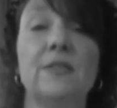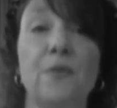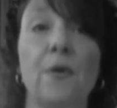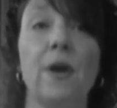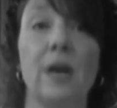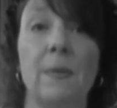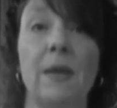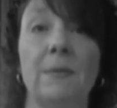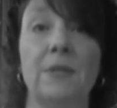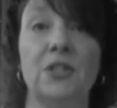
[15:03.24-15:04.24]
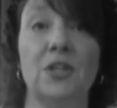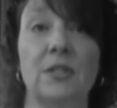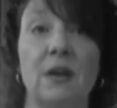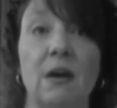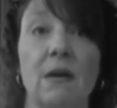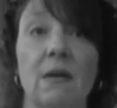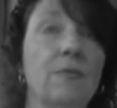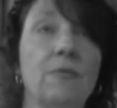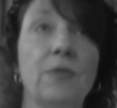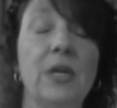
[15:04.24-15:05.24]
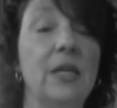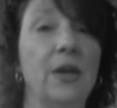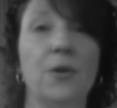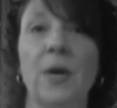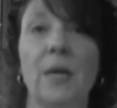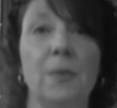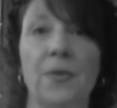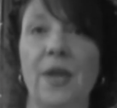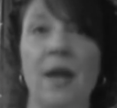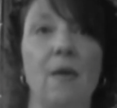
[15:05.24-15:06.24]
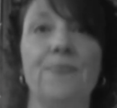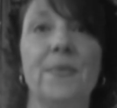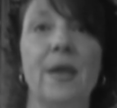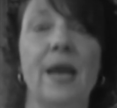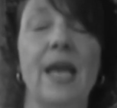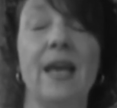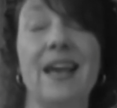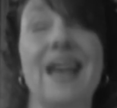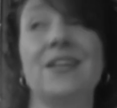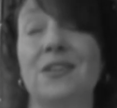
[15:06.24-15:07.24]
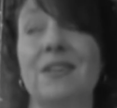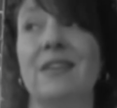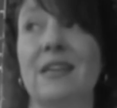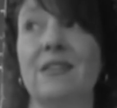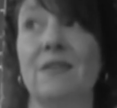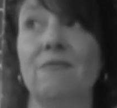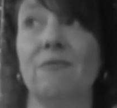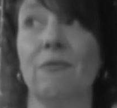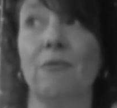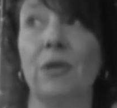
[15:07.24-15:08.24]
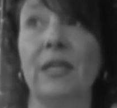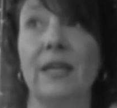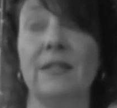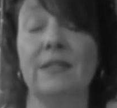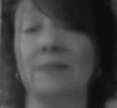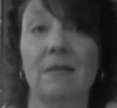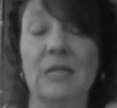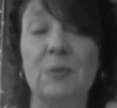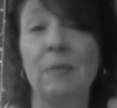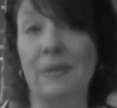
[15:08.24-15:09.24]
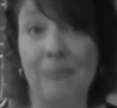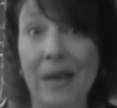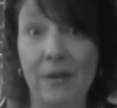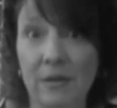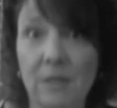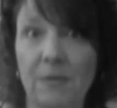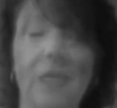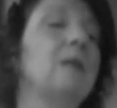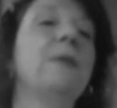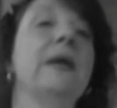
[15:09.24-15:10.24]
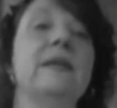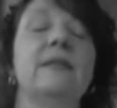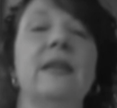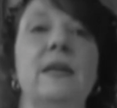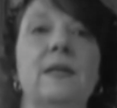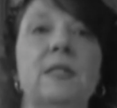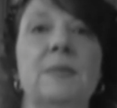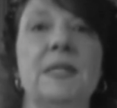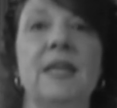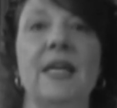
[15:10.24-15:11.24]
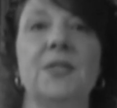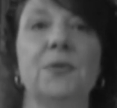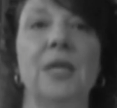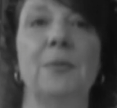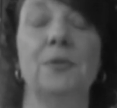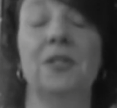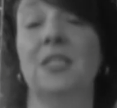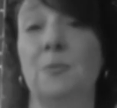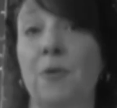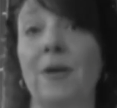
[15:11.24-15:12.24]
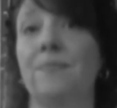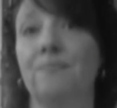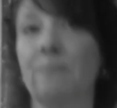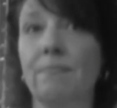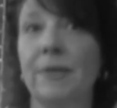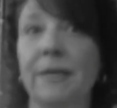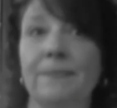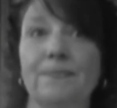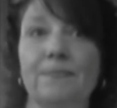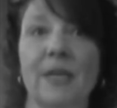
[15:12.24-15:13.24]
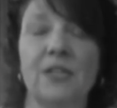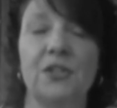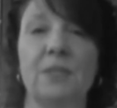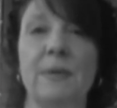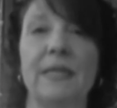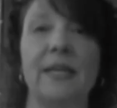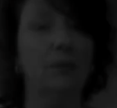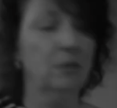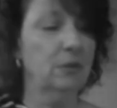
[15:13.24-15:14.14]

for independent musicians are really incredible now, and I actually think that really it's probably better to be independent than it is to be tied to a label at this point. But that's just my take.